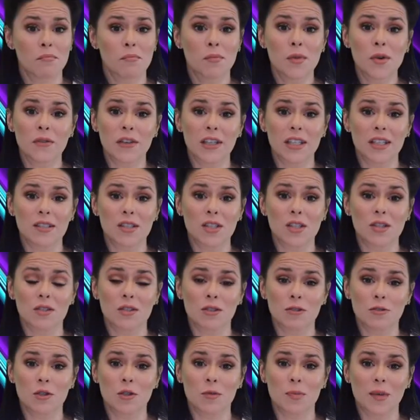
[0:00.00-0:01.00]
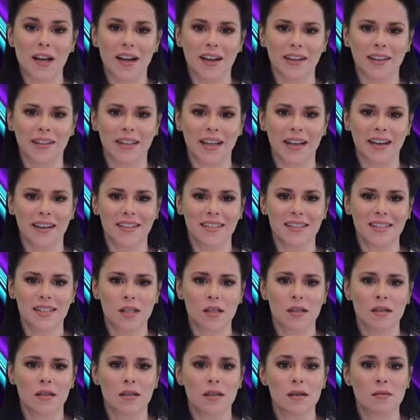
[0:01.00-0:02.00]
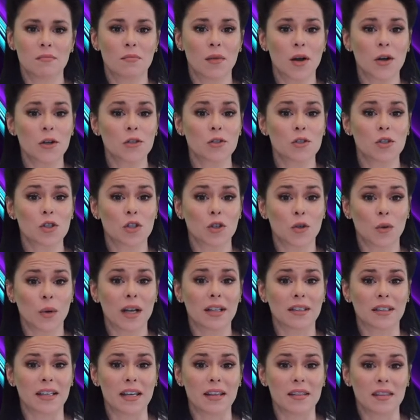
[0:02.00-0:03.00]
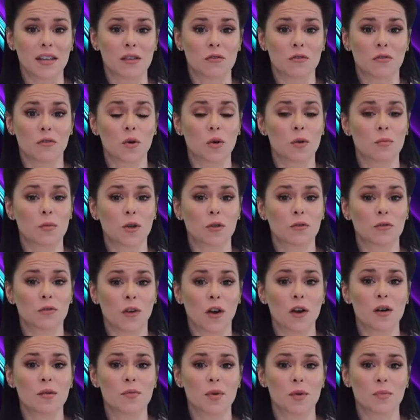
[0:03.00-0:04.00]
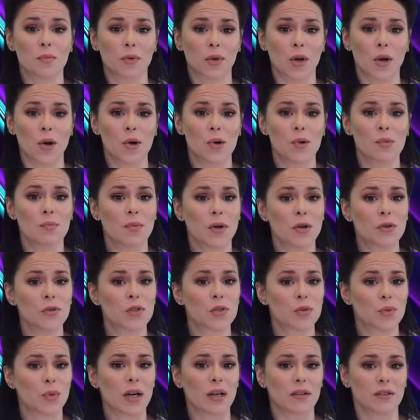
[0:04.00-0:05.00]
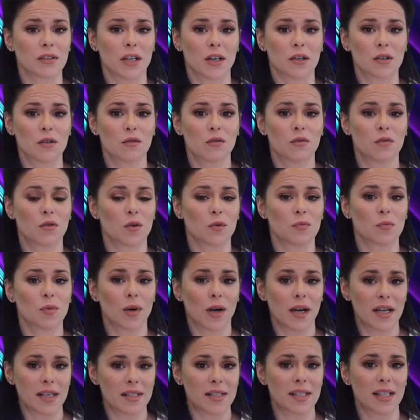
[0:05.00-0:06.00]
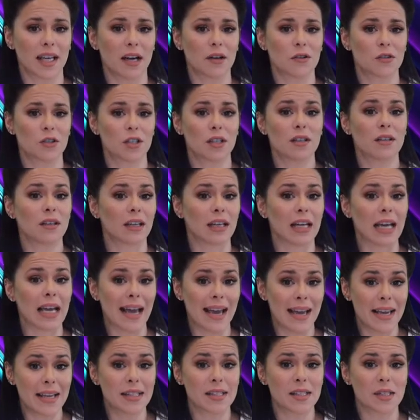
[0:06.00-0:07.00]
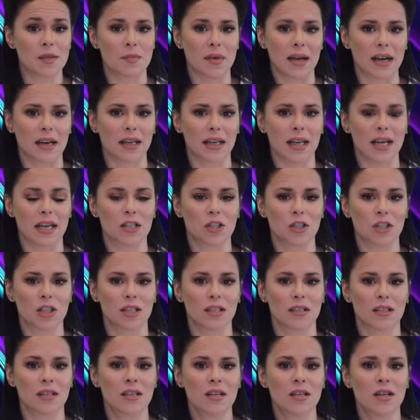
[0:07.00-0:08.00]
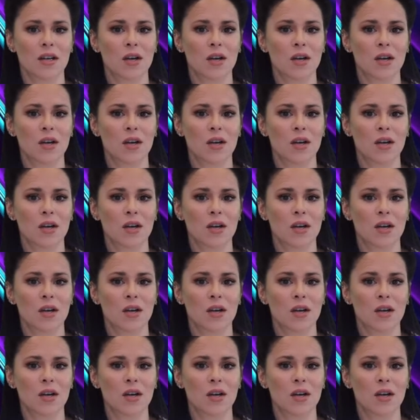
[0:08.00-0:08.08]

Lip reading: Moving into douchebag land, Martin Shkreli, the former pharma bro most well known for price gouging and AIDS medication,